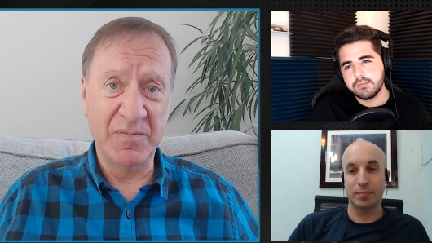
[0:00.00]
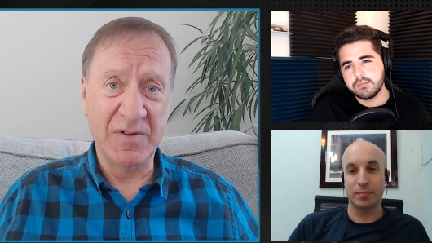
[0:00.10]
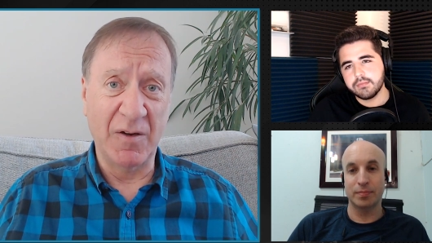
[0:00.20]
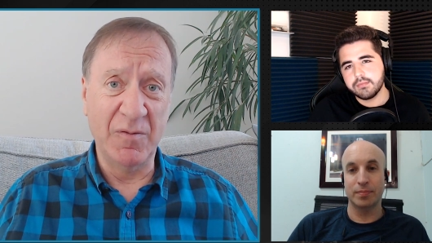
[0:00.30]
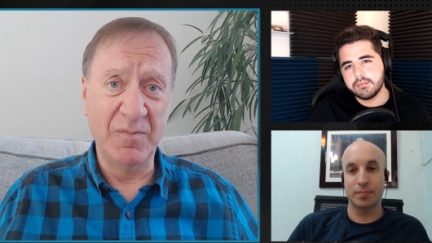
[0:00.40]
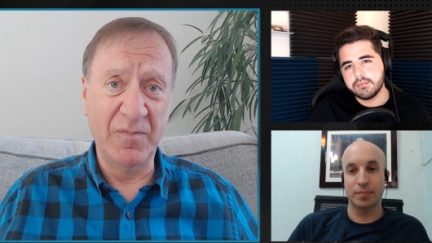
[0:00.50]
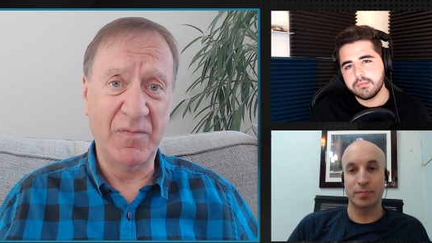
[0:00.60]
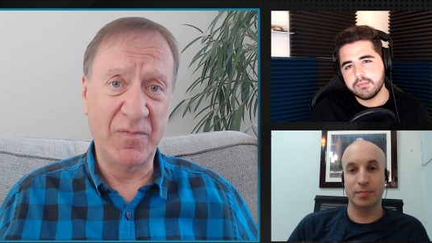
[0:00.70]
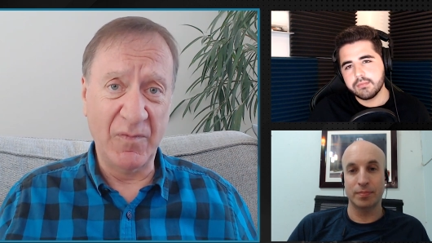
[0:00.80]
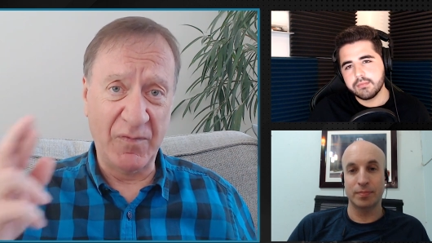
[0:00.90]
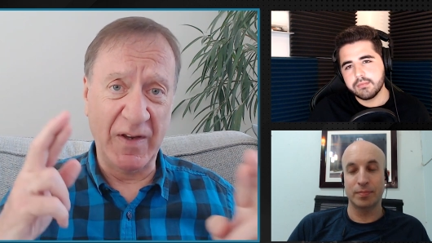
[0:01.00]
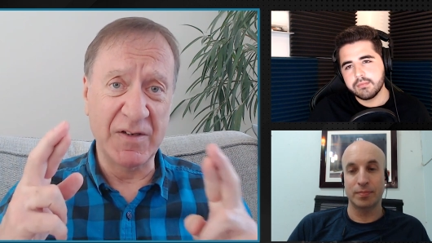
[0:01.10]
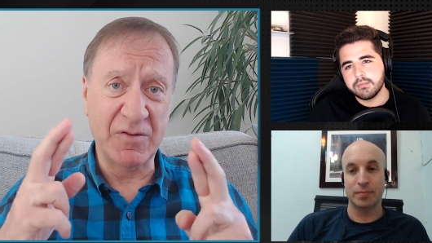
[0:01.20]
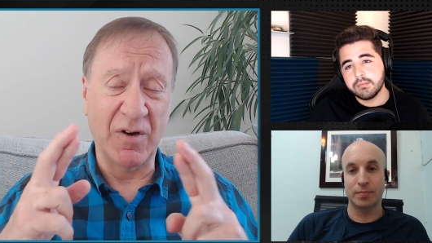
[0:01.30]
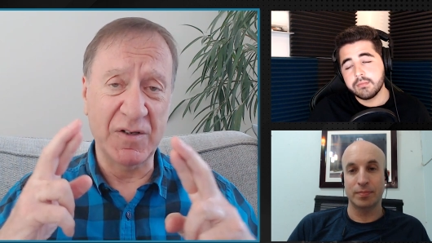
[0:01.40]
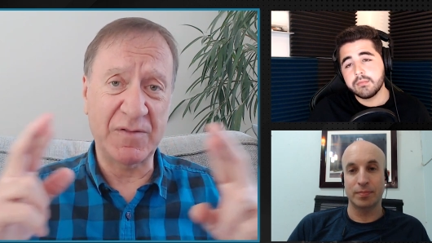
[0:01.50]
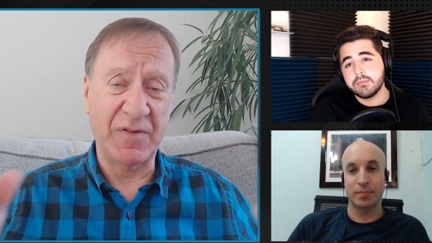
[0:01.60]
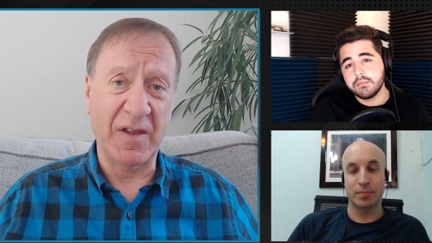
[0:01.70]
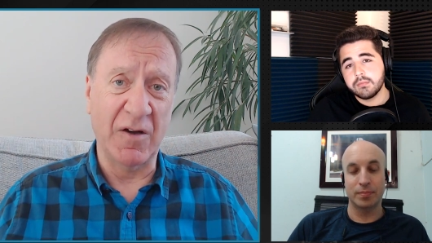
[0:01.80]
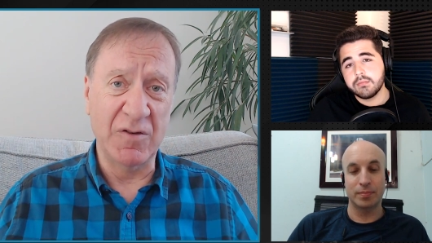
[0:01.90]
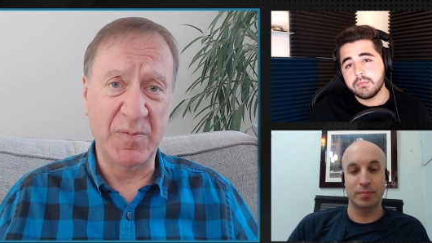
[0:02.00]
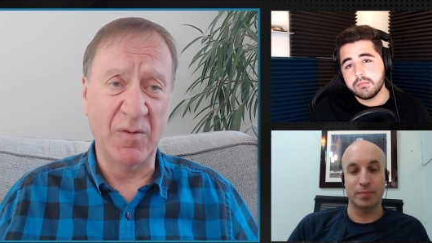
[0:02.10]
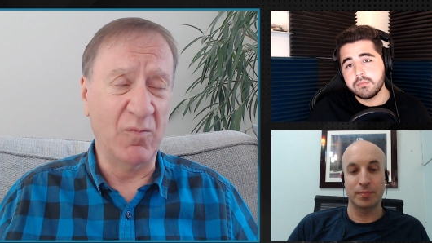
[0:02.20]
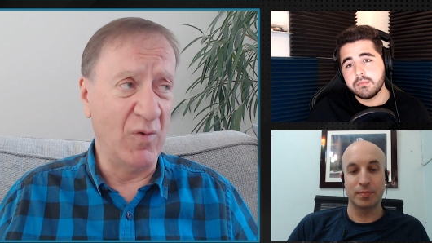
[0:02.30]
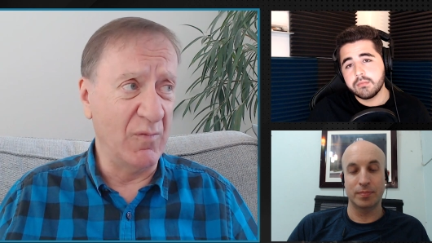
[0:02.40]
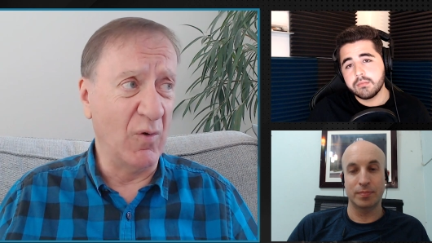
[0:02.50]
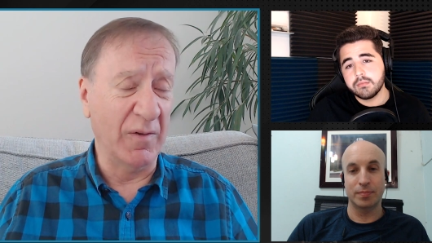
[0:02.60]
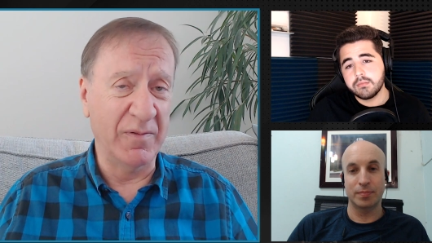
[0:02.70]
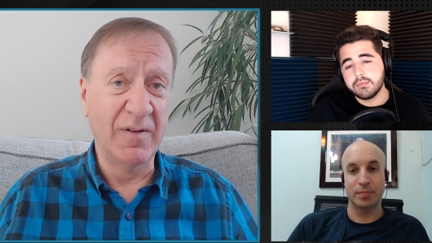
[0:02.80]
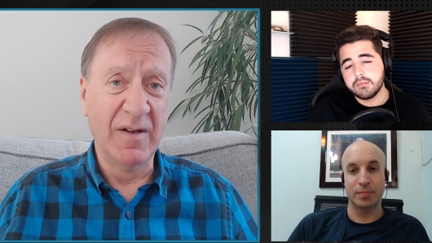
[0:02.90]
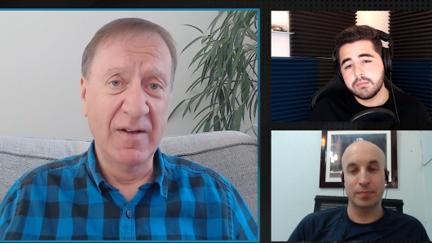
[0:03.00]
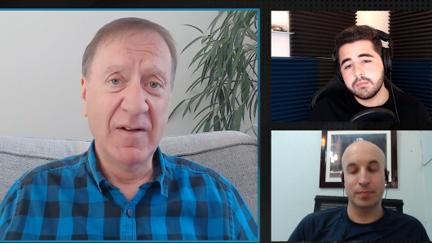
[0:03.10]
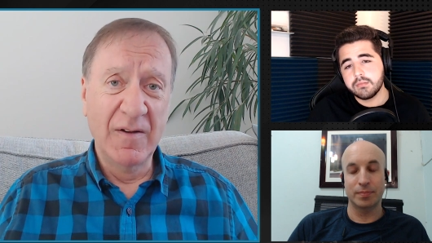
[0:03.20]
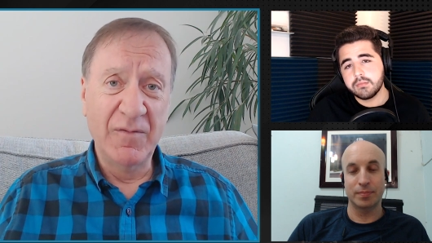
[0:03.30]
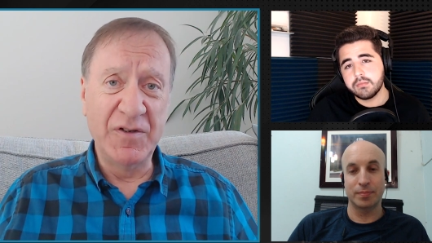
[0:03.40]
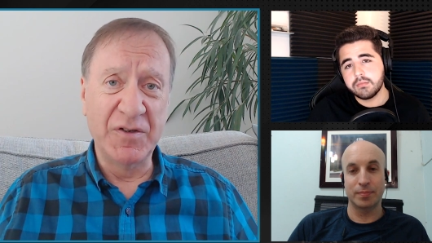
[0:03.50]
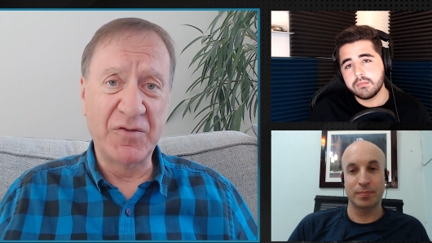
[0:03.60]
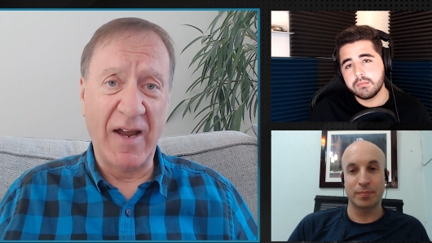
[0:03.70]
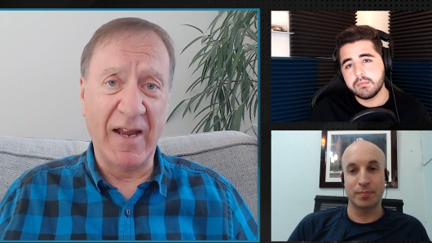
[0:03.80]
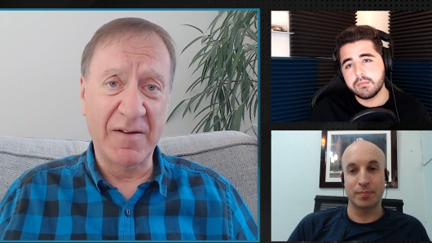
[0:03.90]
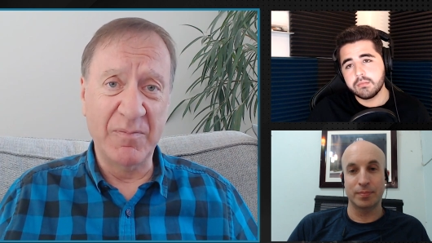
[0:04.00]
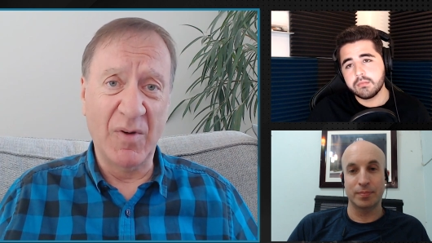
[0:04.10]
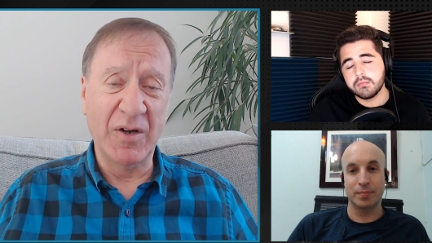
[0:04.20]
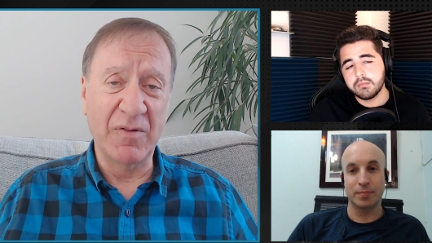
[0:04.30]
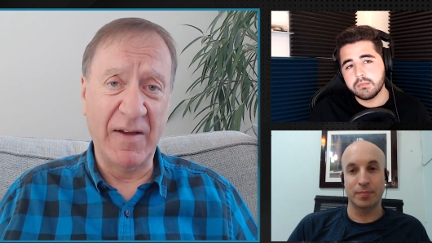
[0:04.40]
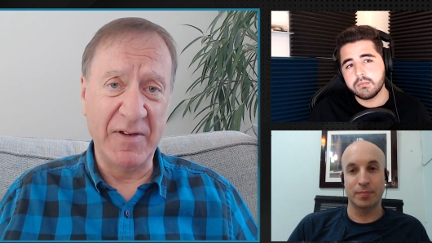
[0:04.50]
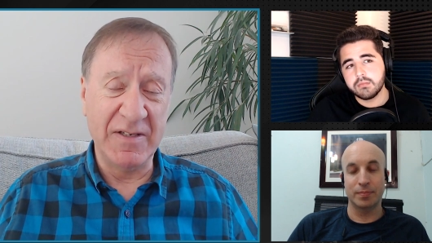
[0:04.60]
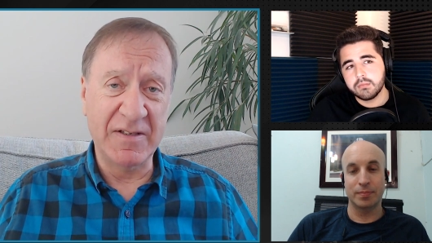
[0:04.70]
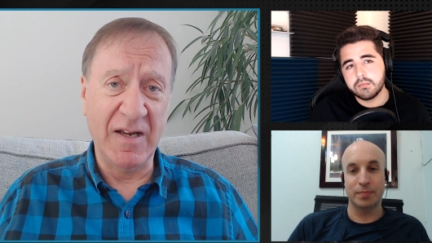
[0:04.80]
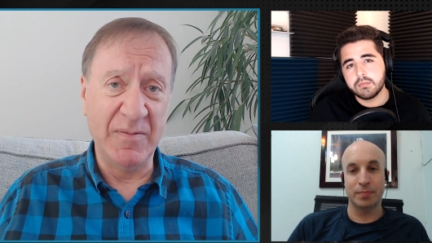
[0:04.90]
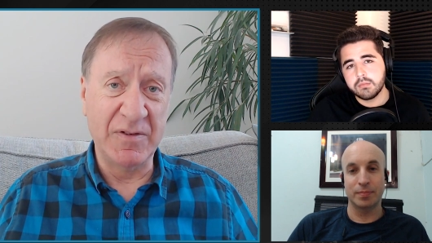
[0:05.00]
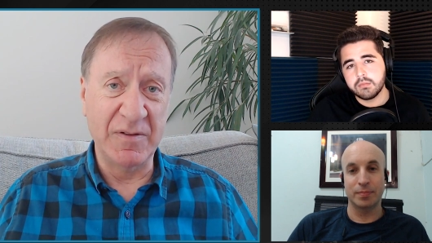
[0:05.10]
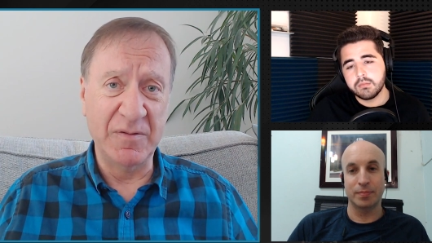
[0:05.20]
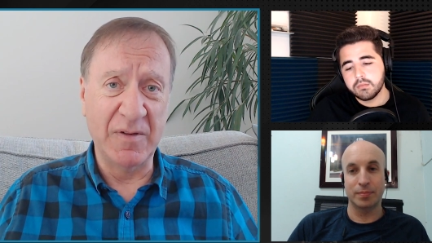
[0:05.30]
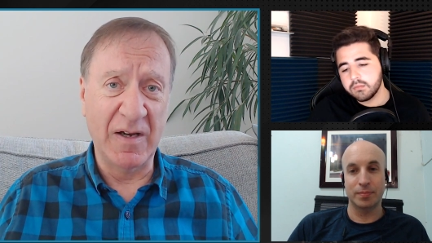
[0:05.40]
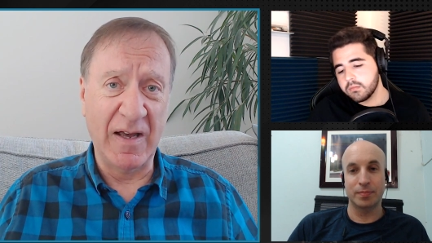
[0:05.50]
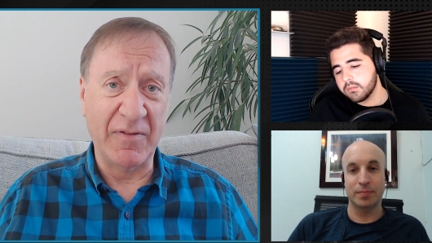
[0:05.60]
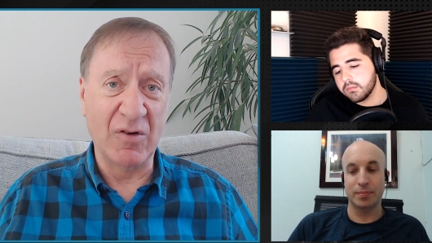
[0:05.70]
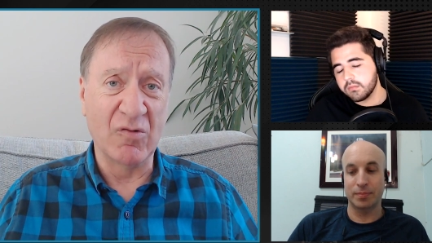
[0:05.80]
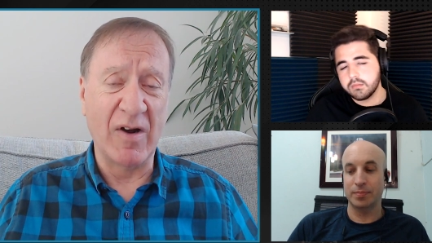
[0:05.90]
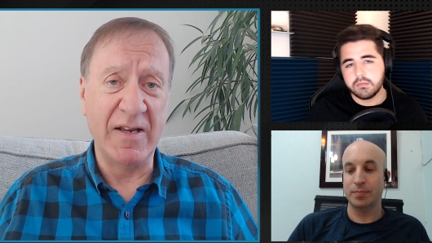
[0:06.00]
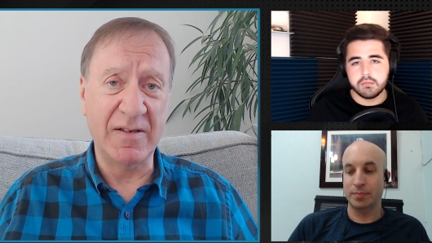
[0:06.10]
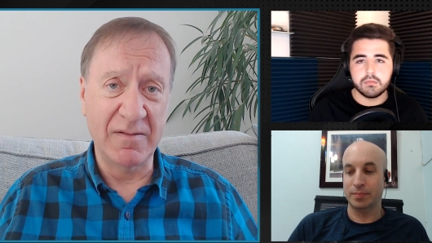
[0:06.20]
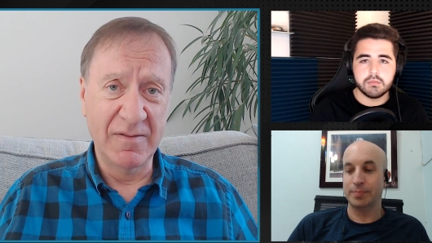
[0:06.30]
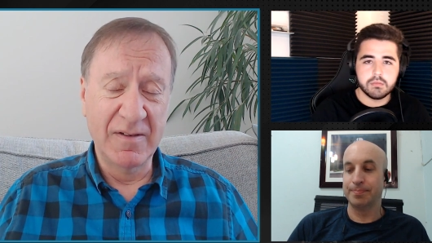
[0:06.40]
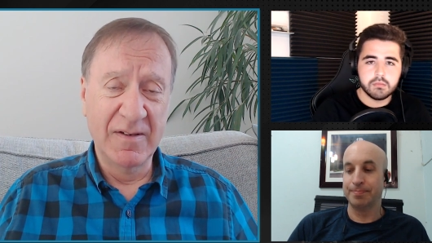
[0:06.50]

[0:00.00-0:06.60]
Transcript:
Speaker 1: So fingers crossed for those, but we want Vision Track, Michael Laverty's team, to have a great